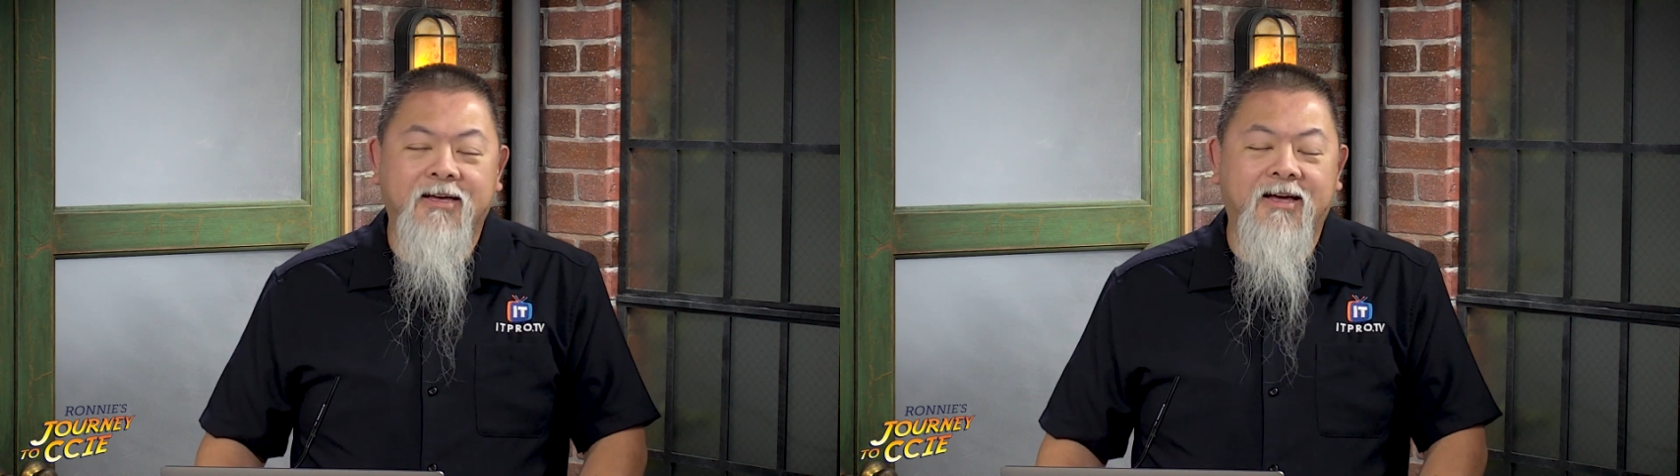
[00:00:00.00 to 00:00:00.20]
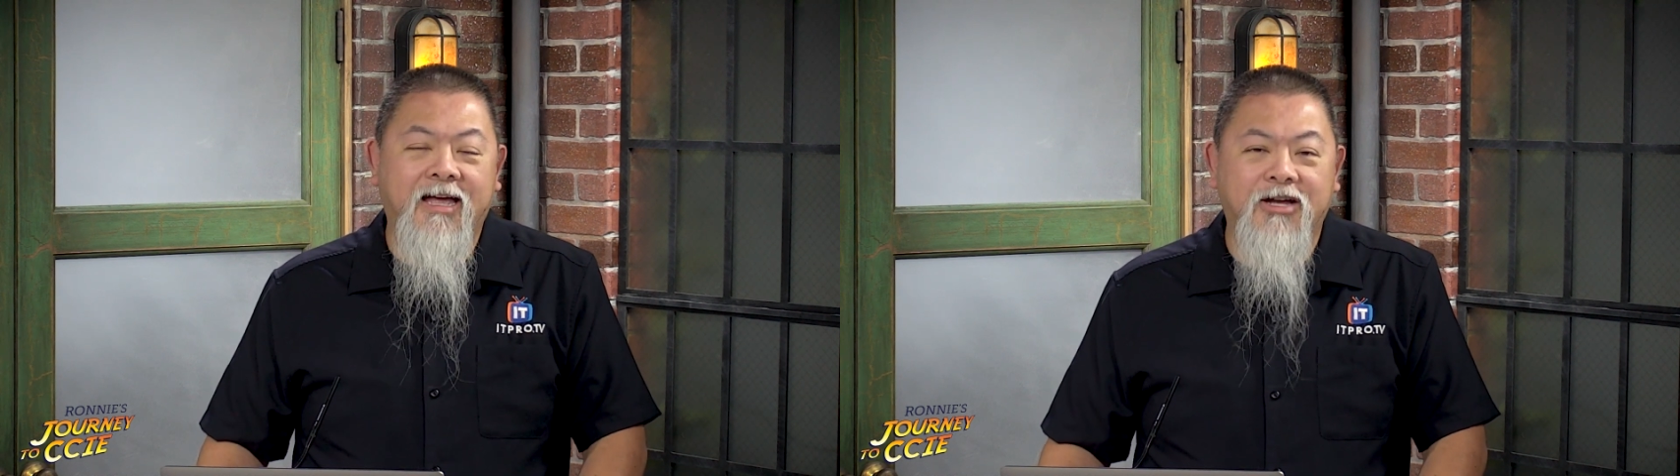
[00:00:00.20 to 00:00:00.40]

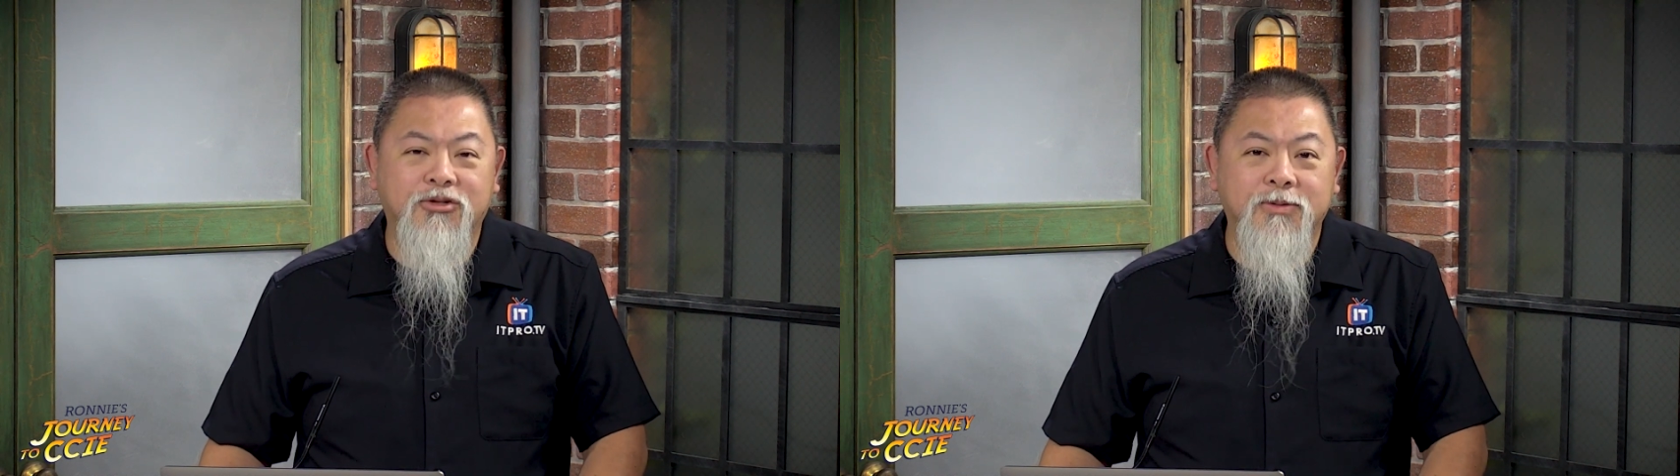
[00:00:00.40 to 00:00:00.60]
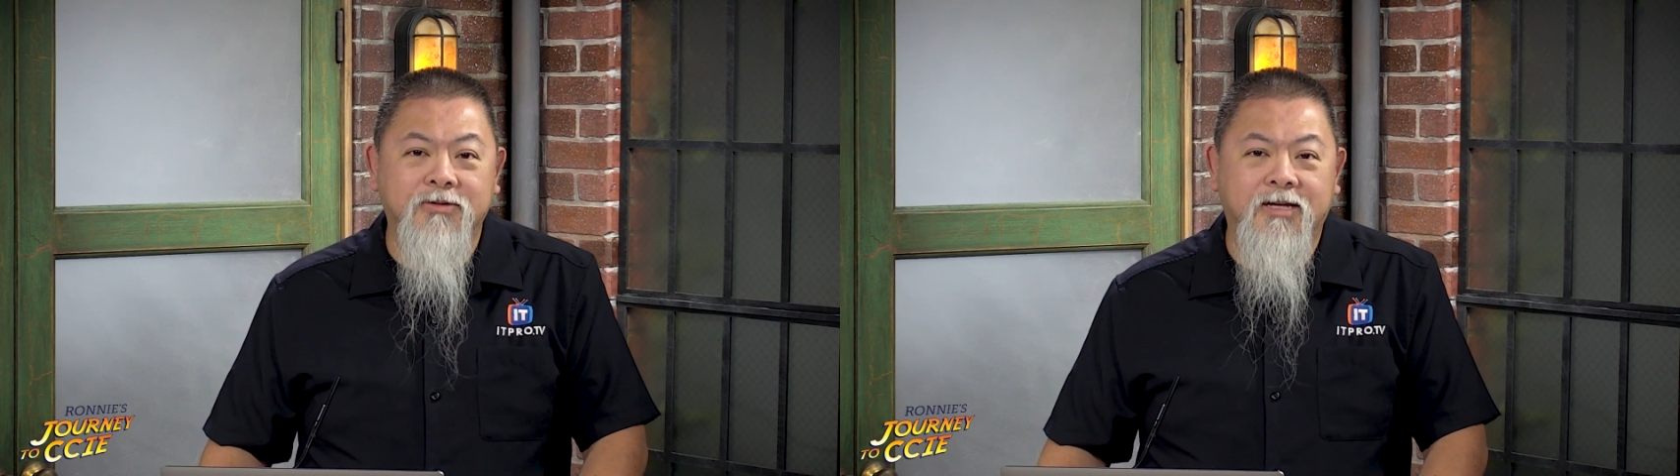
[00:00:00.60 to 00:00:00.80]
uh,
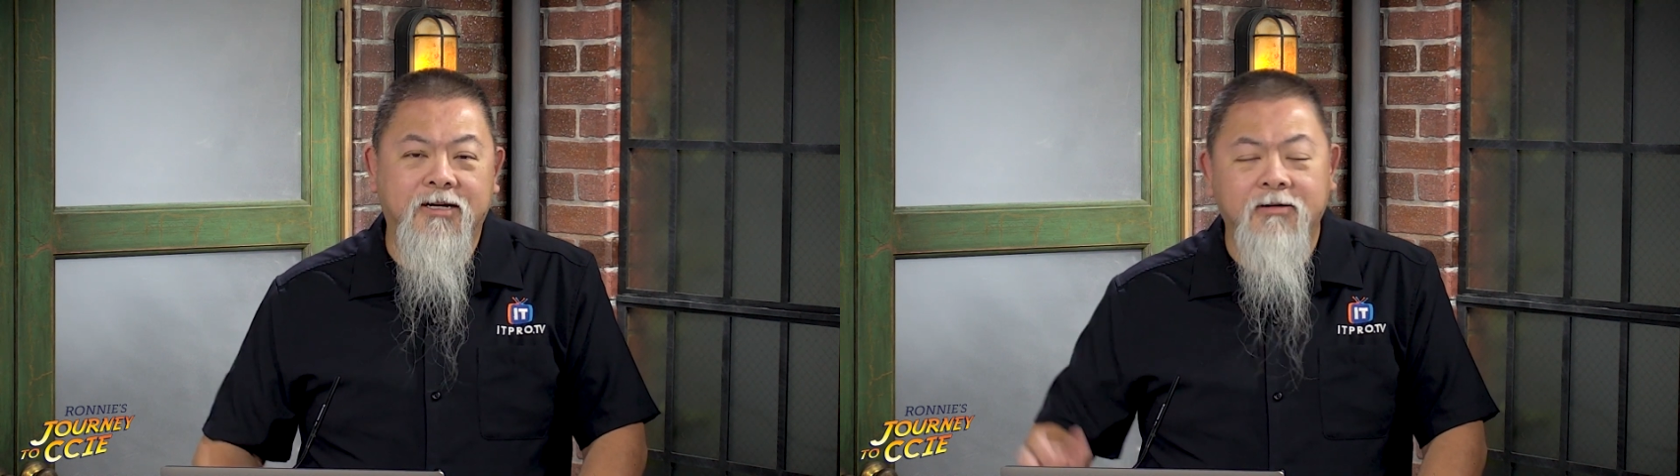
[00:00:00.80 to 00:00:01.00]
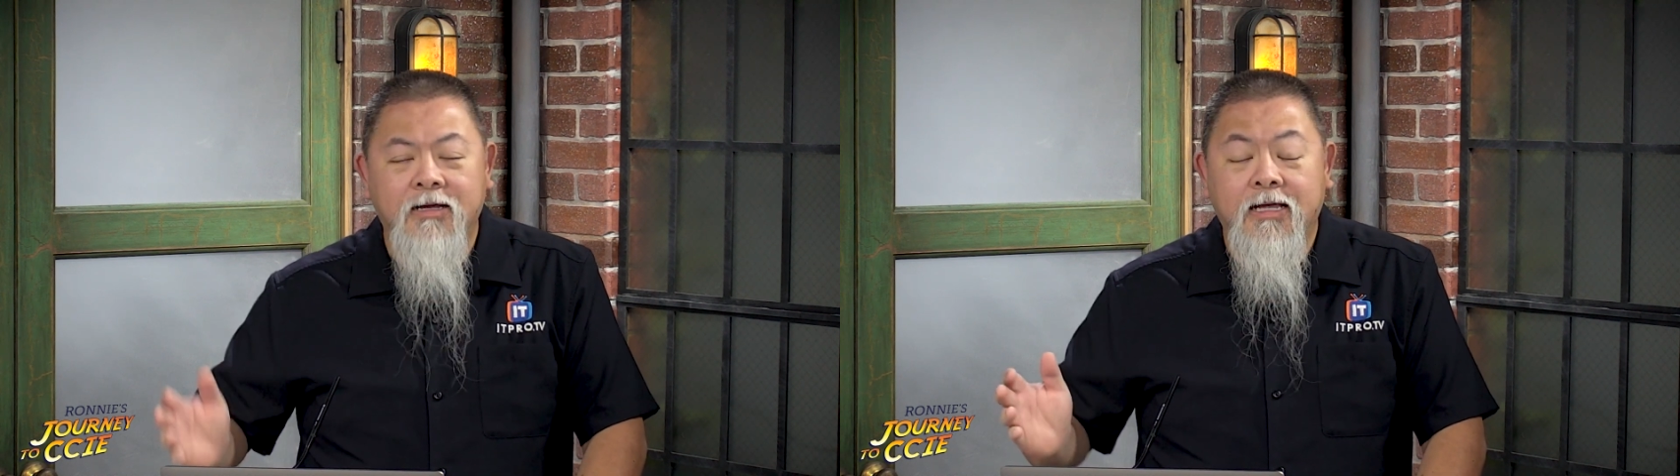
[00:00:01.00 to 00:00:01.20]
attribute
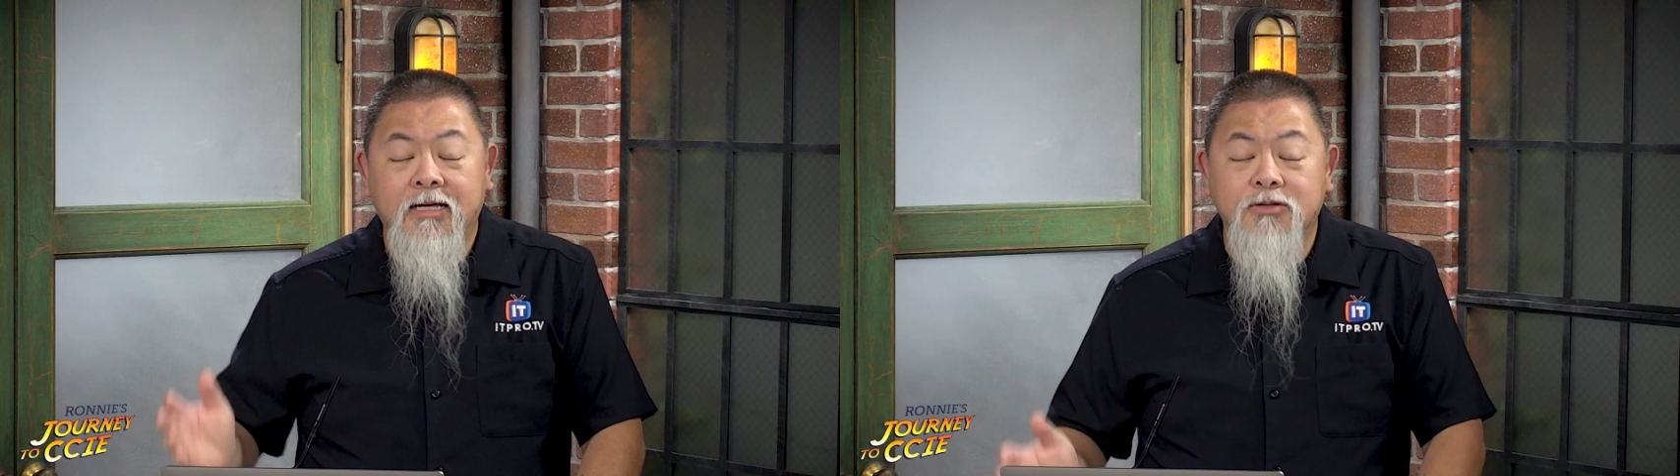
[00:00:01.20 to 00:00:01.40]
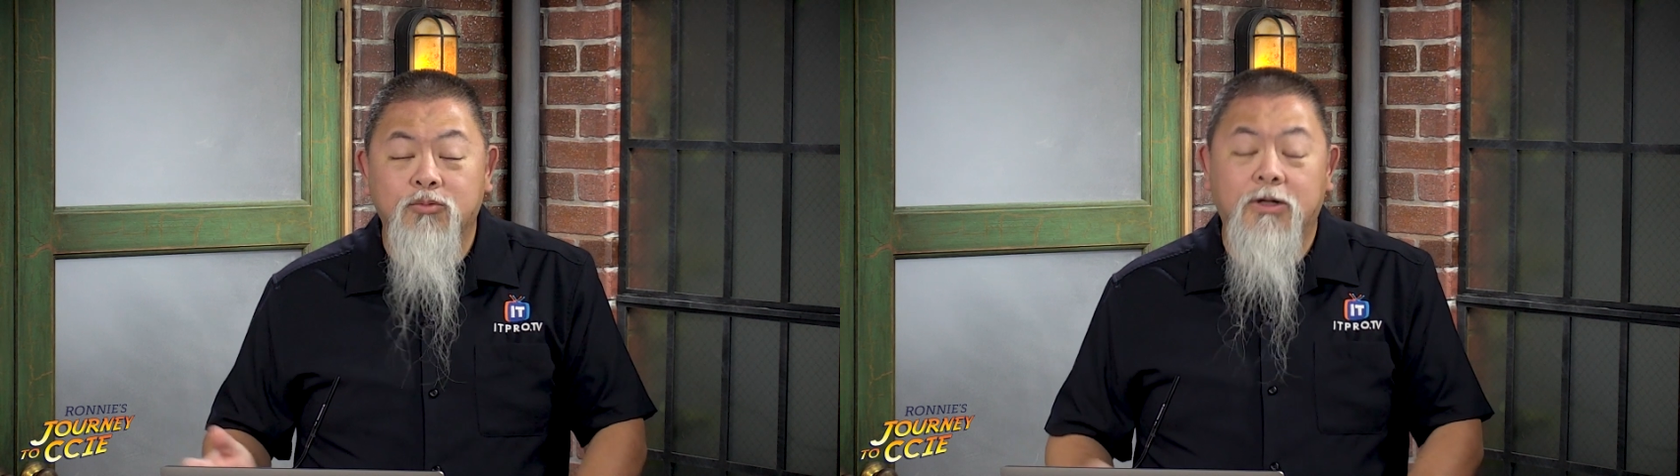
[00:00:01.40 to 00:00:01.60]
there,
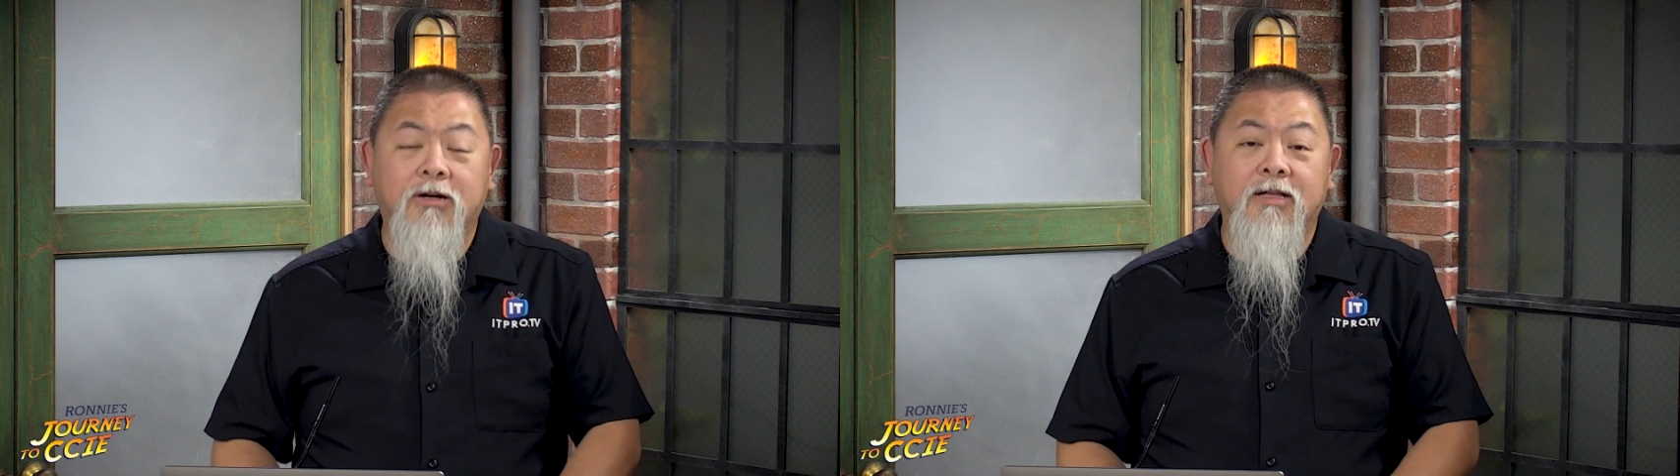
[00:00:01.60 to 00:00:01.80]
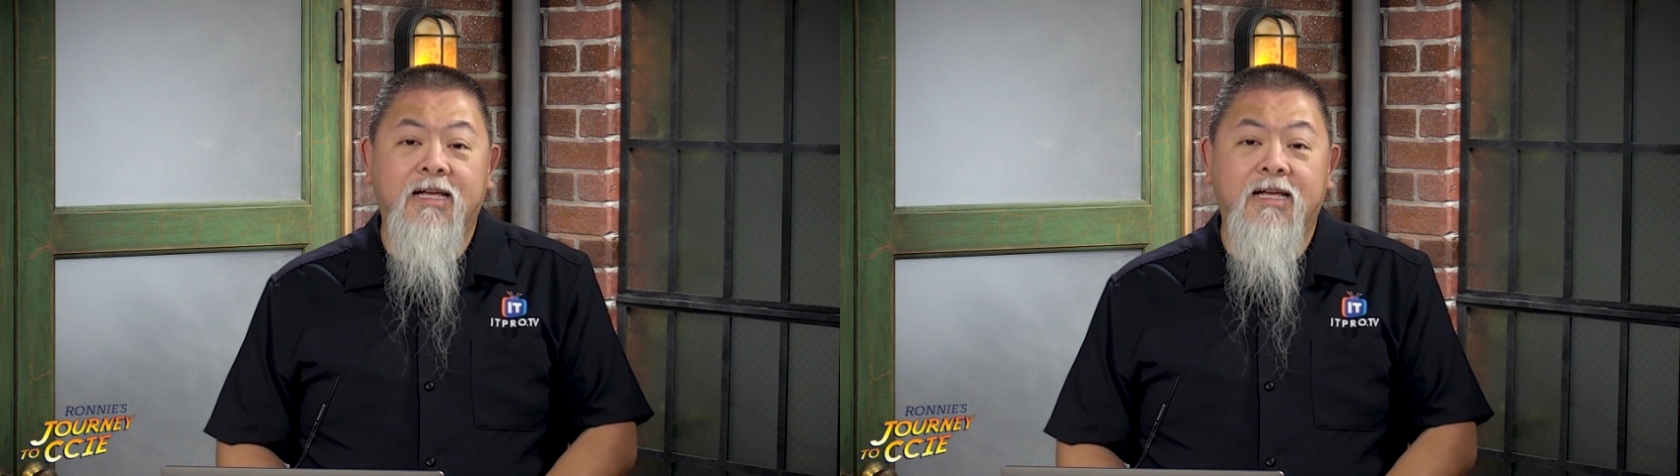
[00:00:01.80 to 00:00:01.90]
as well